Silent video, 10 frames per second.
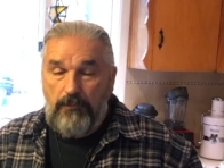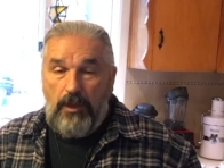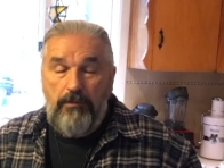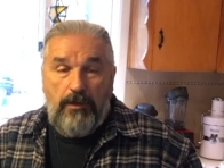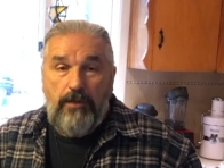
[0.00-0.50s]

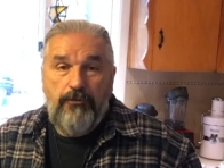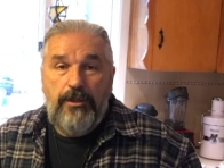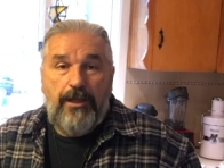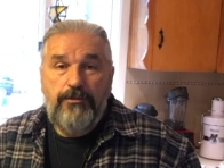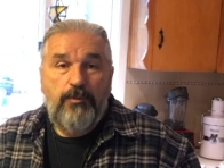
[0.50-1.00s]
every
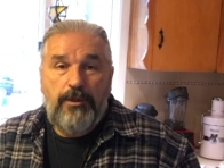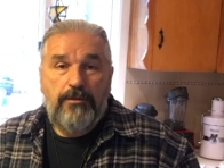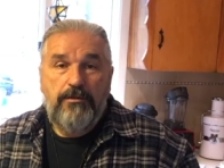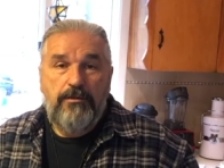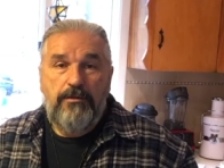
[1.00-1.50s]

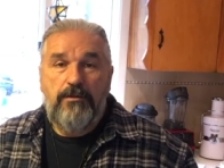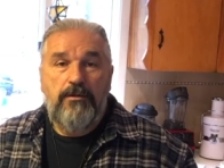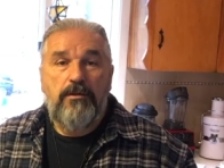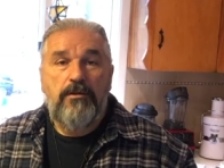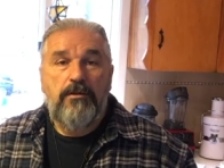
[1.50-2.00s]
aspect
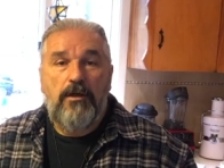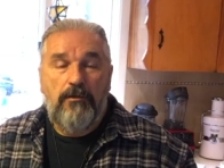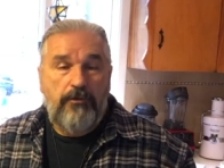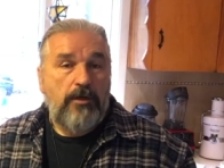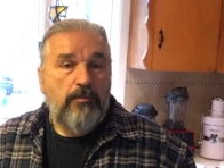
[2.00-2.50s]

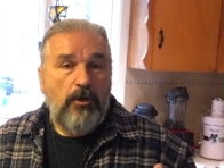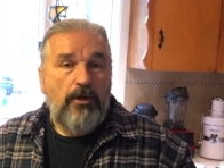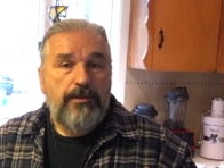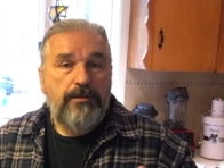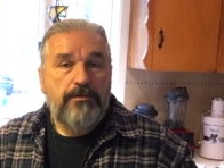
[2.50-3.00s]
of our
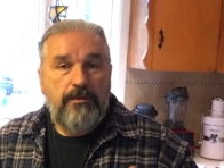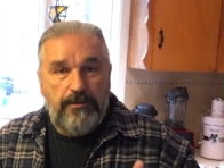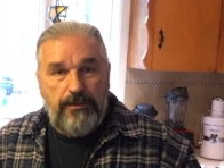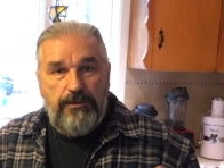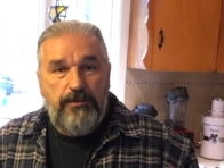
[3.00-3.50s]
bodies
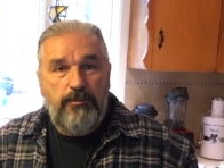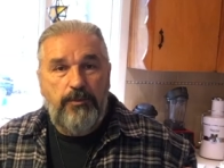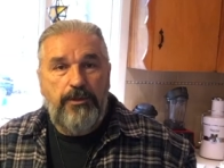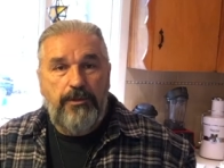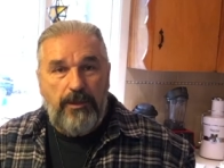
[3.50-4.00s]
need to
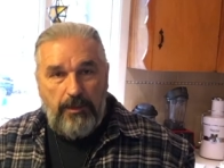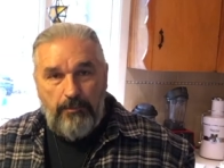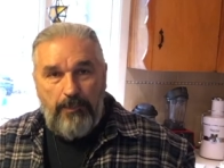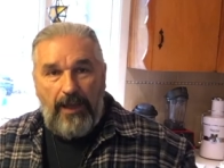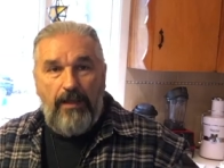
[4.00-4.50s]
be
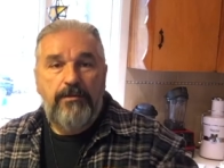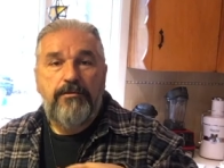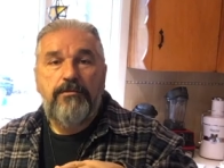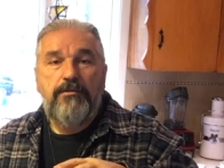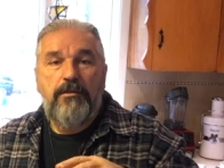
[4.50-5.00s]
in
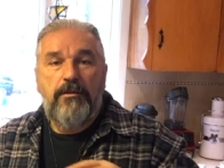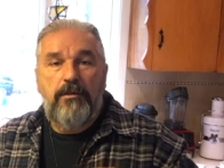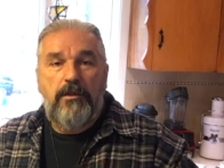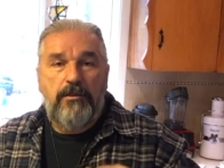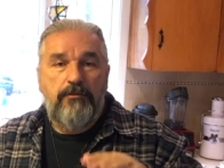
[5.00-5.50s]
balance.
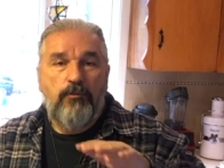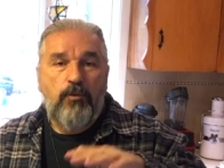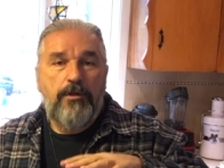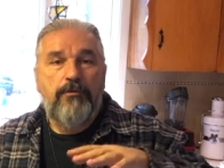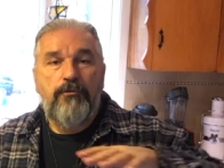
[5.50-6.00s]
And if
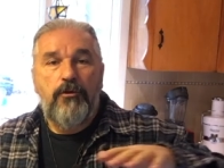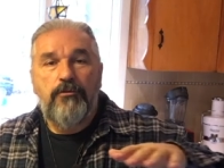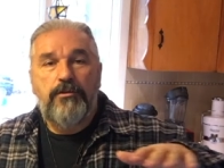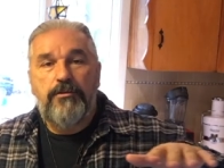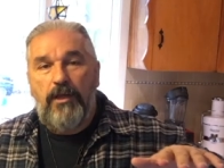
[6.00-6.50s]
one of
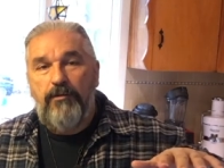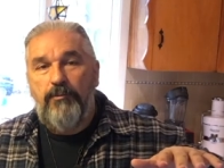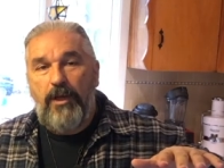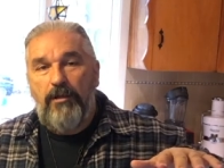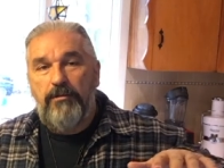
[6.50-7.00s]
those is out of
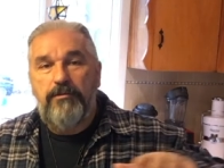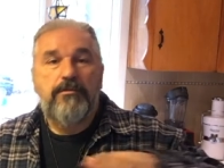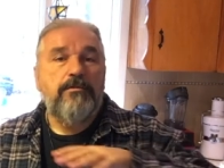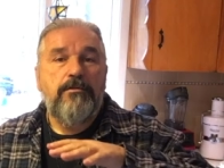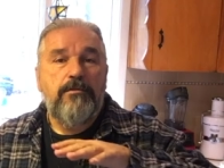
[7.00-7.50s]
balance,
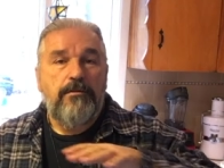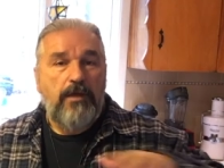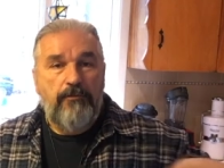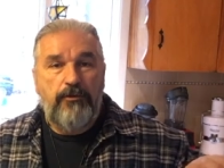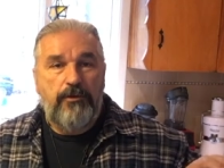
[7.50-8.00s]

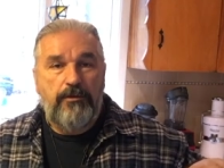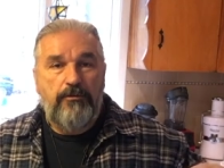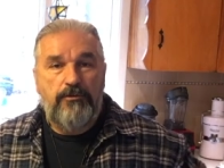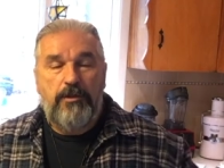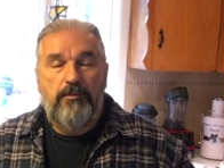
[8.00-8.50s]
everything
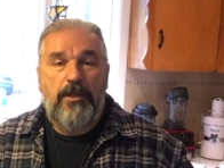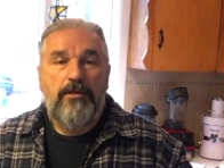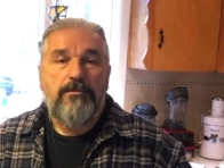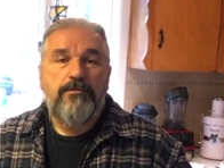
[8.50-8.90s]
goes out of balance.